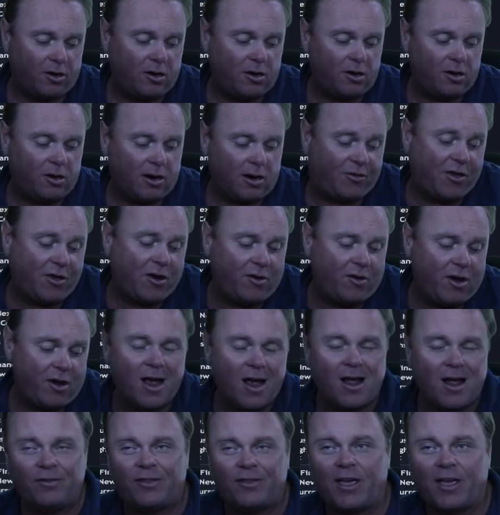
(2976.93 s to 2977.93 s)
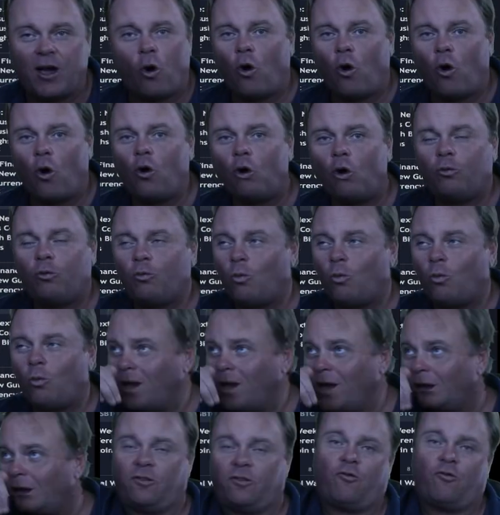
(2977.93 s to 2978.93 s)
Ethereum, they're all ones that
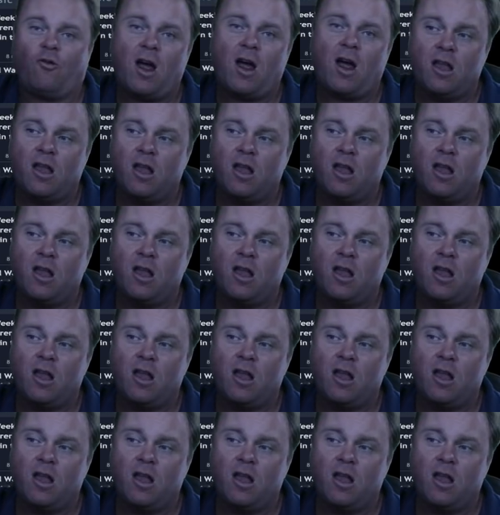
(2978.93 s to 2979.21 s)
are run.